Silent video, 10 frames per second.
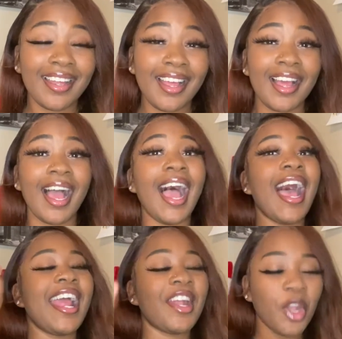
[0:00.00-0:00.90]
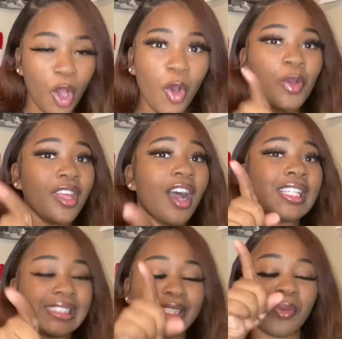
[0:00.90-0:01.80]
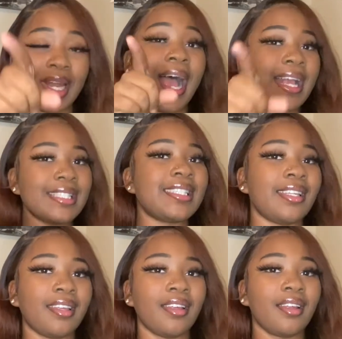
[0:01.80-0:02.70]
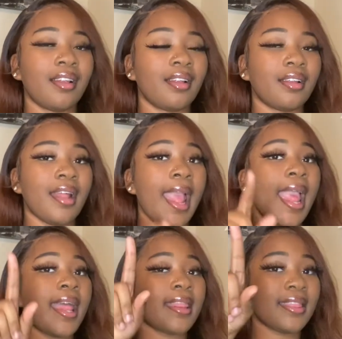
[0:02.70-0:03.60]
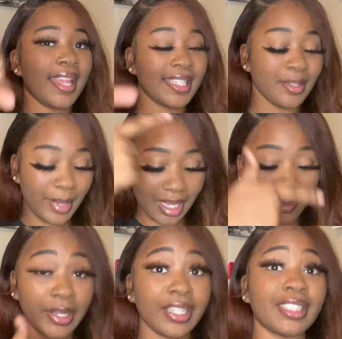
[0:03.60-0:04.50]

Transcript: I know y'all see what I see. That is a bad bitch.